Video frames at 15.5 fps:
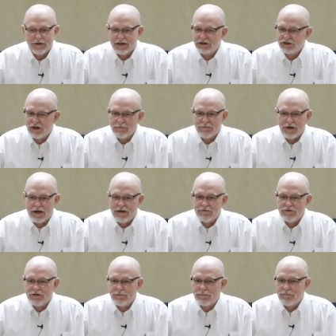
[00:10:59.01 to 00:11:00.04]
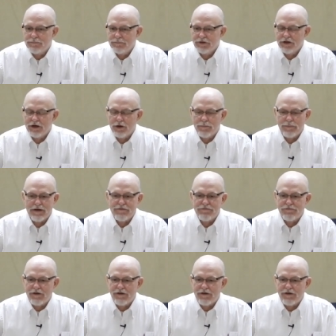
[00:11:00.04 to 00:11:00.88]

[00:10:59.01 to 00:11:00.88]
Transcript: And sometimes, you know, be